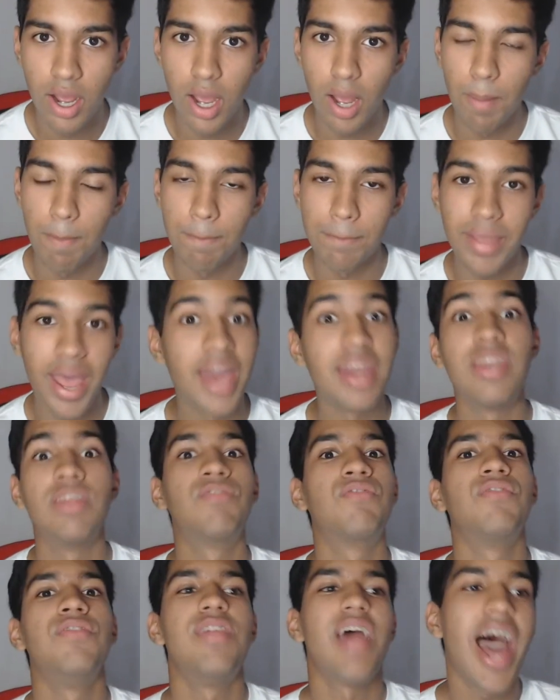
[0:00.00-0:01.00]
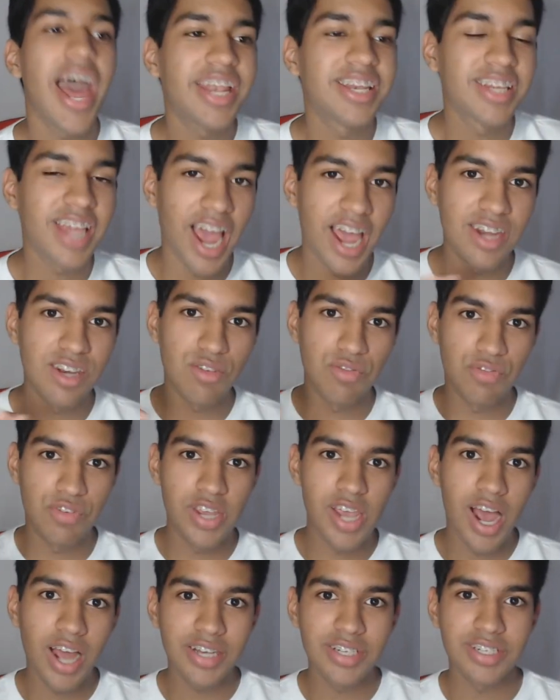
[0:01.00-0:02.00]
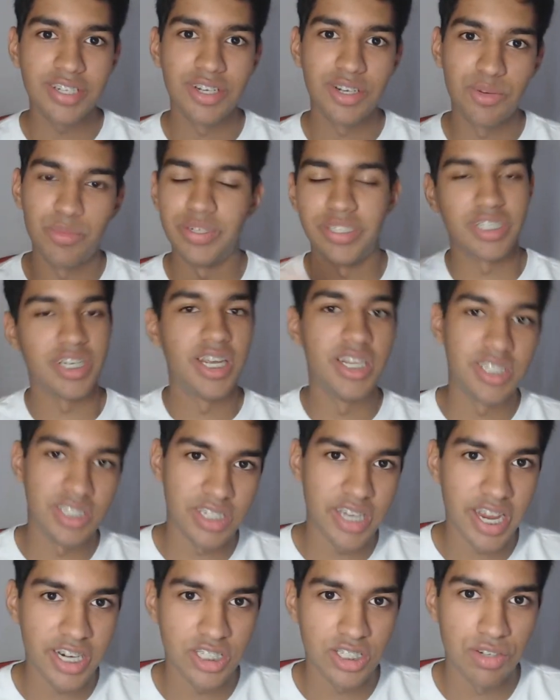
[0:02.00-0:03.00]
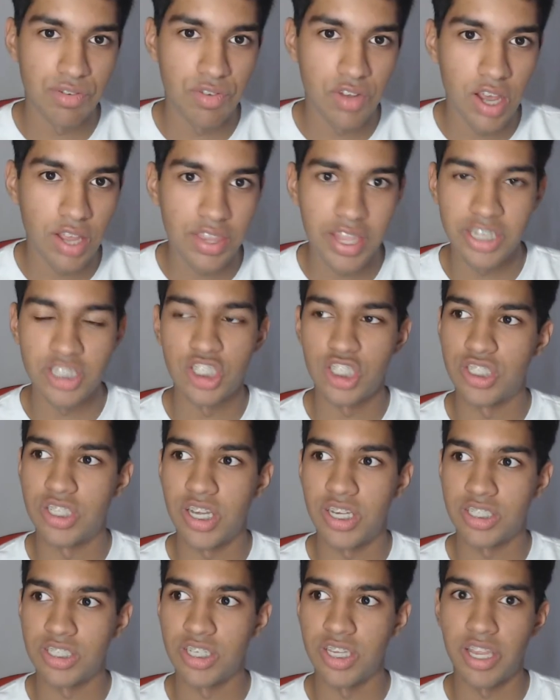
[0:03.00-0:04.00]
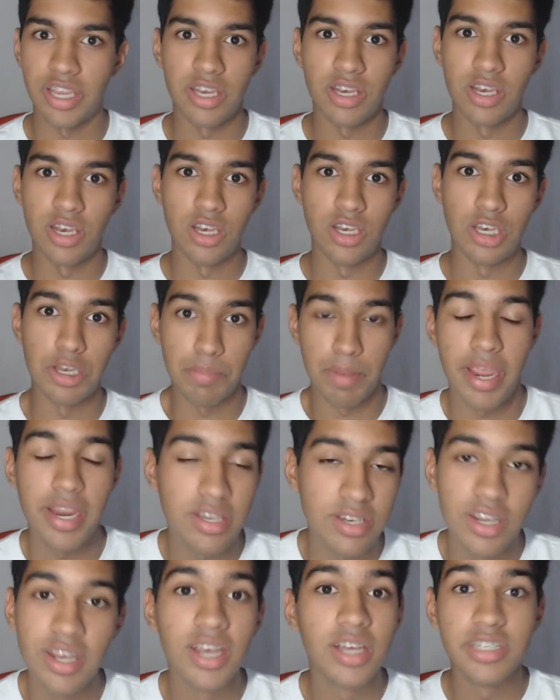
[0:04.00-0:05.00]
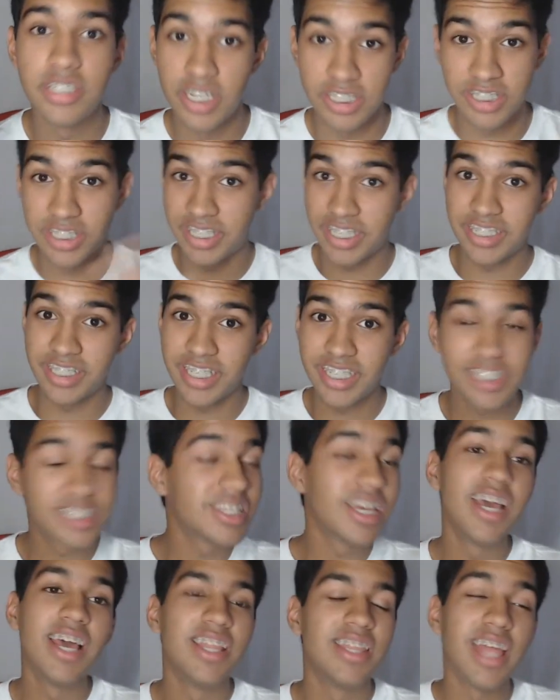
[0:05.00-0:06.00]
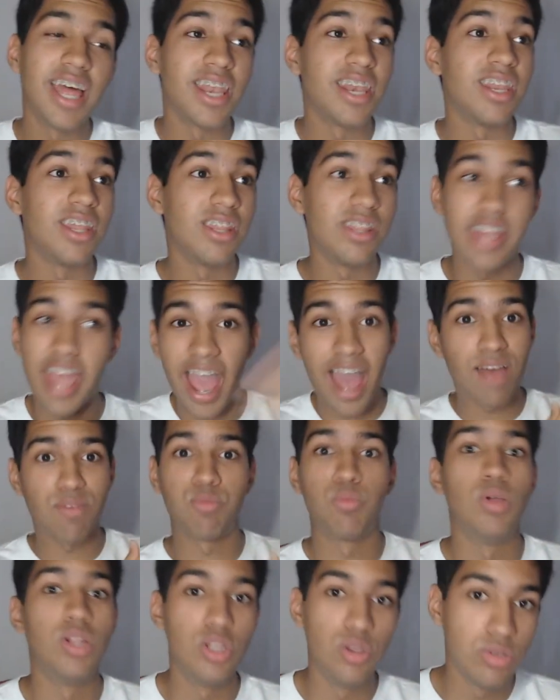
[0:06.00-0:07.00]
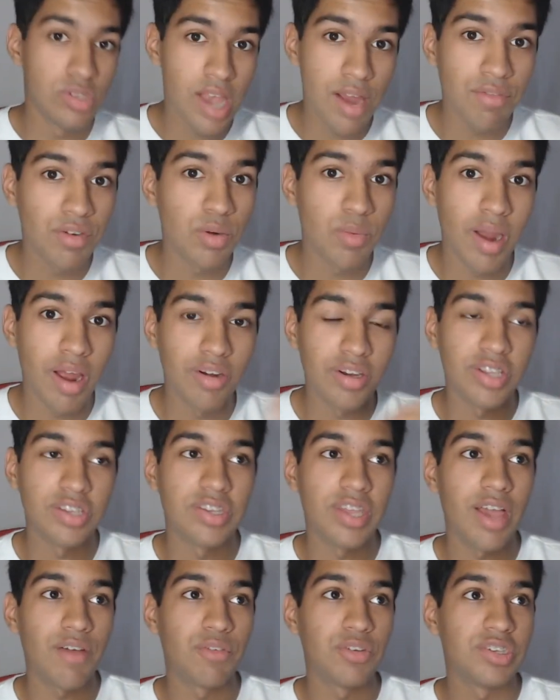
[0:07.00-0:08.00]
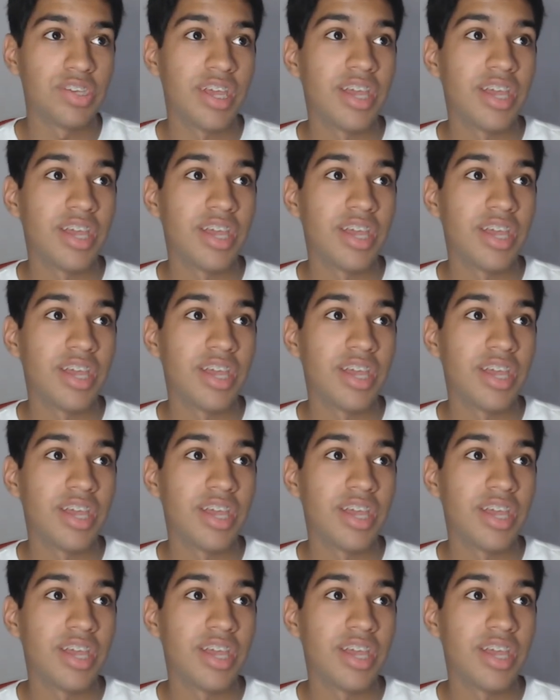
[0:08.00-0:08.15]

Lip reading: And if that kind of fiat, which isn't actually fiat, that's just actually like debate, doesn't exist, then the AF will lose every round because the AF will say,